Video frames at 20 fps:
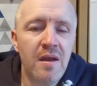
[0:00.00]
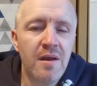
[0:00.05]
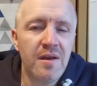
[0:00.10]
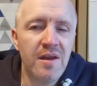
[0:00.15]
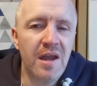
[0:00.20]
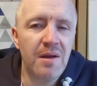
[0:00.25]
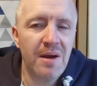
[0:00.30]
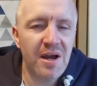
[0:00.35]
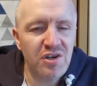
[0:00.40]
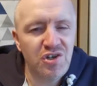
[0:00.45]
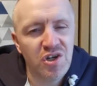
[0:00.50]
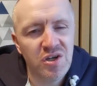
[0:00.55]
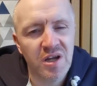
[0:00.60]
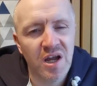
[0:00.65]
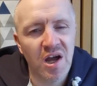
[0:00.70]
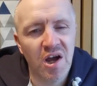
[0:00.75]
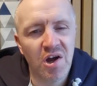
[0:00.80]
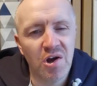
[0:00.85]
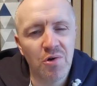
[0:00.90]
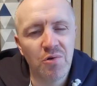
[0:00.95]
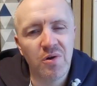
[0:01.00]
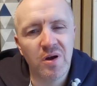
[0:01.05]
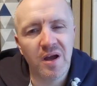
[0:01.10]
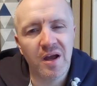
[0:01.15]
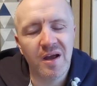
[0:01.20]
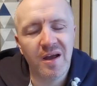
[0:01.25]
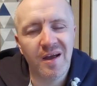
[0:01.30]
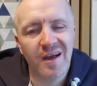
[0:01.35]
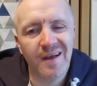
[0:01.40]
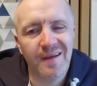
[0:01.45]
now as you know,
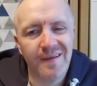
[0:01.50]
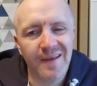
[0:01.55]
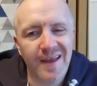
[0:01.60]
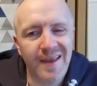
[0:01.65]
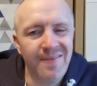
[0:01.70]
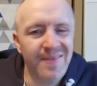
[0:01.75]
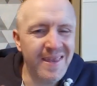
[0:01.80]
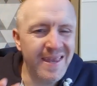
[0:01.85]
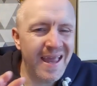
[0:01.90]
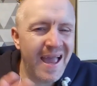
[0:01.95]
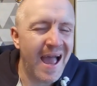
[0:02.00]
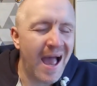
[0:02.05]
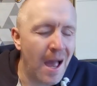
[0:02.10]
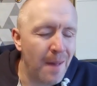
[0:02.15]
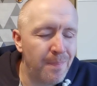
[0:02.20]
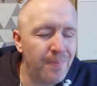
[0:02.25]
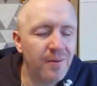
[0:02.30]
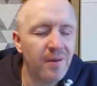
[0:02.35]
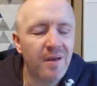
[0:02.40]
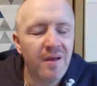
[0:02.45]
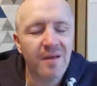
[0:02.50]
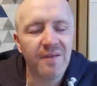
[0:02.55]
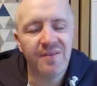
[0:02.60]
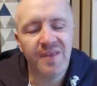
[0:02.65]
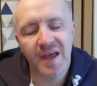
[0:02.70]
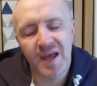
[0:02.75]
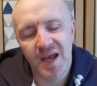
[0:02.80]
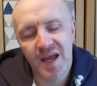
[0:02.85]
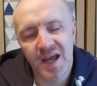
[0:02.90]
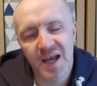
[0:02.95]
in the app
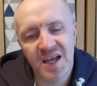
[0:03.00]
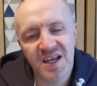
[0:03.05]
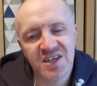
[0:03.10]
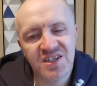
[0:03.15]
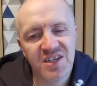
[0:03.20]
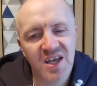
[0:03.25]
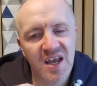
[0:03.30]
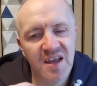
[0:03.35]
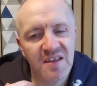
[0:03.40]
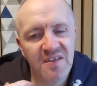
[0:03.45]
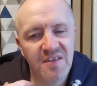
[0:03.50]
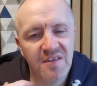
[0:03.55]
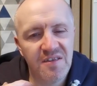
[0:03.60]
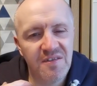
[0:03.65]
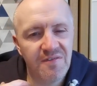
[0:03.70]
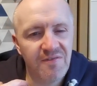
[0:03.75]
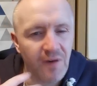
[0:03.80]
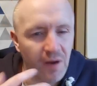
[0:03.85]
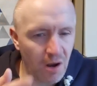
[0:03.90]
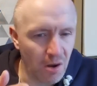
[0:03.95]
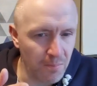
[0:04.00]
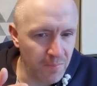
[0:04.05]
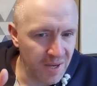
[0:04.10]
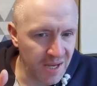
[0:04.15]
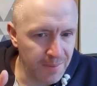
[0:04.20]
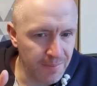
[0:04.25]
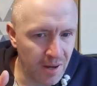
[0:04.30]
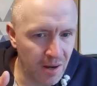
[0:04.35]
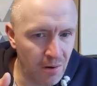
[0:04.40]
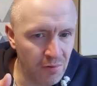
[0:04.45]
there's the follow
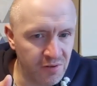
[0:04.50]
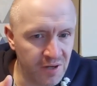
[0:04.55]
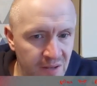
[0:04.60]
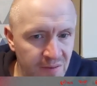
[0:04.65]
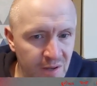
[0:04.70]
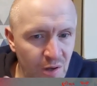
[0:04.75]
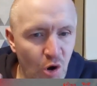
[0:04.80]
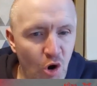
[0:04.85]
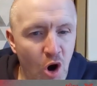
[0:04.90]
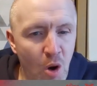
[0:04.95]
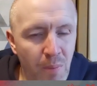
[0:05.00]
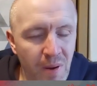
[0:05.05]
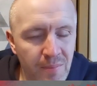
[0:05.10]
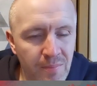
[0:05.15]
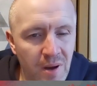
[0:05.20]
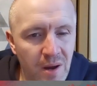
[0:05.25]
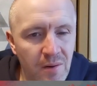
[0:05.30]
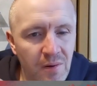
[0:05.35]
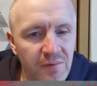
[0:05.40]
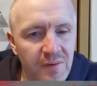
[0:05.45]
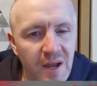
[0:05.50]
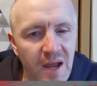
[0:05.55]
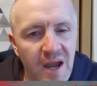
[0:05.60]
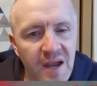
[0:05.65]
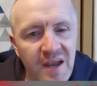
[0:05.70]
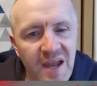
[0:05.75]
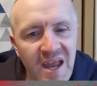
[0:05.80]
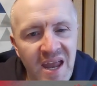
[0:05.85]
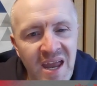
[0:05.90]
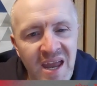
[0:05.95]
me mode and the orbit mode,
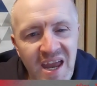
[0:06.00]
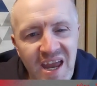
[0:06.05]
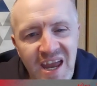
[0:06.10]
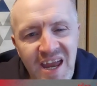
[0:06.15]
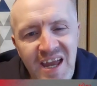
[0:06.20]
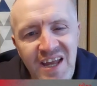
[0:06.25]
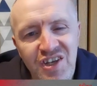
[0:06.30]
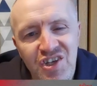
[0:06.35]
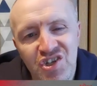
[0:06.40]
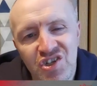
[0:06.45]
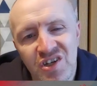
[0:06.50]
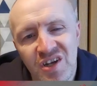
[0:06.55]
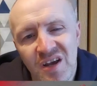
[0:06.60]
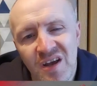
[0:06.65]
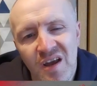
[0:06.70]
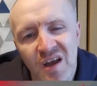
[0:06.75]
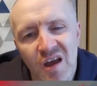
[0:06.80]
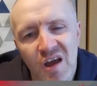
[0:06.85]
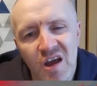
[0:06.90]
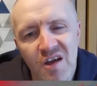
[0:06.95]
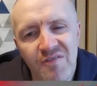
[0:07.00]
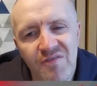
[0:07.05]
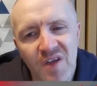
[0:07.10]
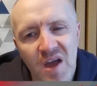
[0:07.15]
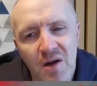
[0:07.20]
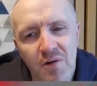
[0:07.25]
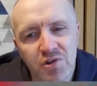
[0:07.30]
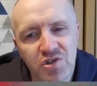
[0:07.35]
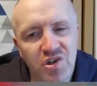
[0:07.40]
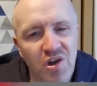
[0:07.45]
and each of
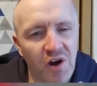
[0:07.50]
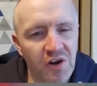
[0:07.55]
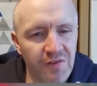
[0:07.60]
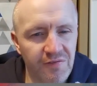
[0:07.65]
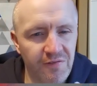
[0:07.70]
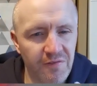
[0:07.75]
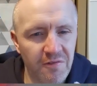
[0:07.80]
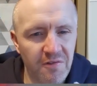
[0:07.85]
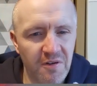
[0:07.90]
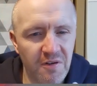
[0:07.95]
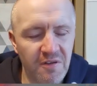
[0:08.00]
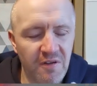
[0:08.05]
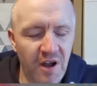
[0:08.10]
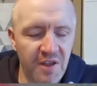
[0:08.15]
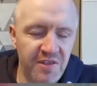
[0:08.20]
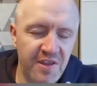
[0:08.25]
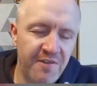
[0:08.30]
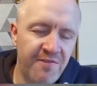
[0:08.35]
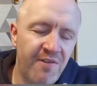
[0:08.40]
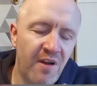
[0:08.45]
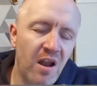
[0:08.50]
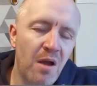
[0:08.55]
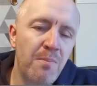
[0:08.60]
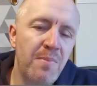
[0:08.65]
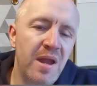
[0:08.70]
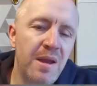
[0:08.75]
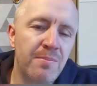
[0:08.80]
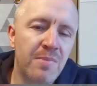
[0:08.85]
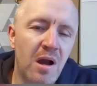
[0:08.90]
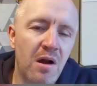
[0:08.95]
those kind of, like the follow
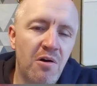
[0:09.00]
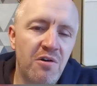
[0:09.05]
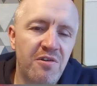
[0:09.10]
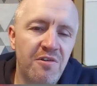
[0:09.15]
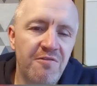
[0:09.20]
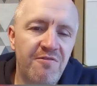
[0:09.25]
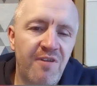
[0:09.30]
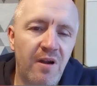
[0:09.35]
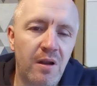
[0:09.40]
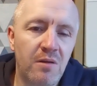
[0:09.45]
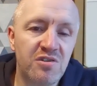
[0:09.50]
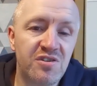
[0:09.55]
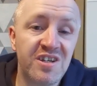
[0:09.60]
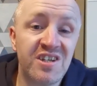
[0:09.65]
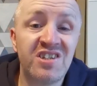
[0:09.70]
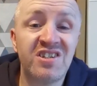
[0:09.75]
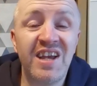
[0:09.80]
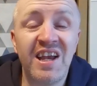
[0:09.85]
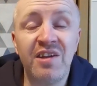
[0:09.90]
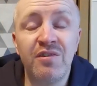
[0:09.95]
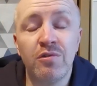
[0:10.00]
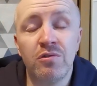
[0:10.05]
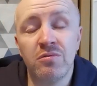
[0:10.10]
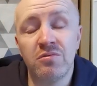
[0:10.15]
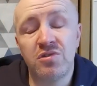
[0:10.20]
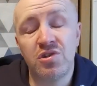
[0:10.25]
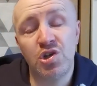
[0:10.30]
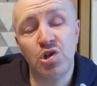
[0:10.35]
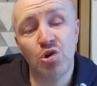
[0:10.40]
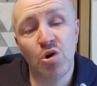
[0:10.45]
me mode follows the signal
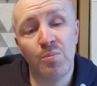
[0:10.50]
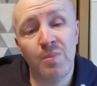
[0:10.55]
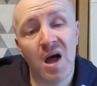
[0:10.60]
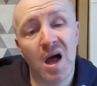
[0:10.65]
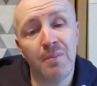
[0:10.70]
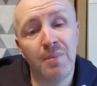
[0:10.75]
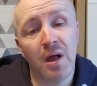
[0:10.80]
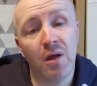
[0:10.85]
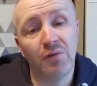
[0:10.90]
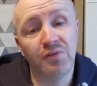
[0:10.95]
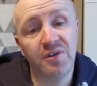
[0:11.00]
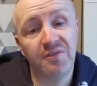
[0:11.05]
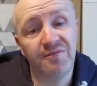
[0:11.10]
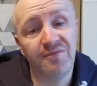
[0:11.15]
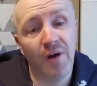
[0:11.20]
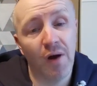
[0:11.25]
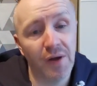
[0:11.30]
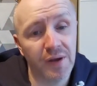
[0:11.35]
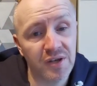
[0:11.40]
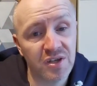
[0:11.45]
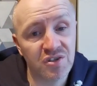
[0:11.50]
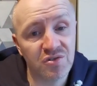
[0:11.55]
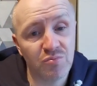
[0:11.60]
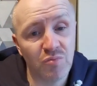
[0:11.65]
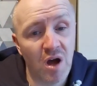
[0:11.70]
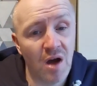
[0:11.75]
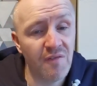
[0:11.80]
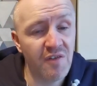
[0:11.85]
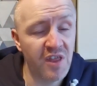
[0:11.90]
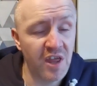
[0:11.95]
to your mobile device
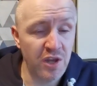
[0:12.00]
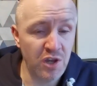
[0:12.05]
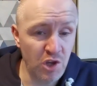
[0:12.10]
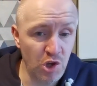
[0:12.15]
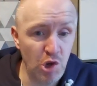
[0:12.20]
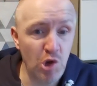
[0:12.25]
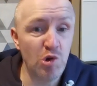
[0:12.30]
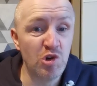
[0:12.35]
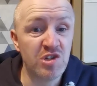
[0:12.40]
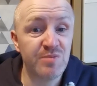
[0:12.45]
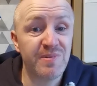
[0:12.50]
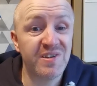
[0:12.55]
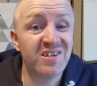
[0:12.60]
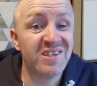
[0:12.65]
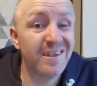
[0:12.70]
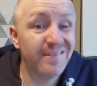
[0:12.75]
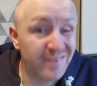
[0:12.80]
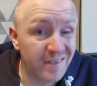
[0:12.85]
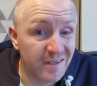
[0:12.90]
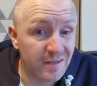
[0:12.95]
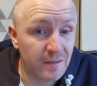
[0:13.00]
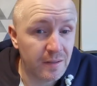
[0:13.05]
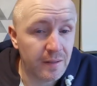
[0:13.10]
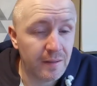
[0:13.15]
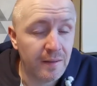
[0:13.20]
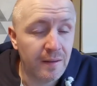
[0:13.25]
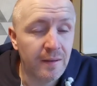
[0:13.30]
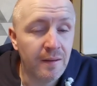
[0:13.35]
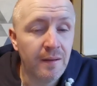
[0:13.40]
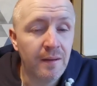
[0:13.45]
rather than you specifically.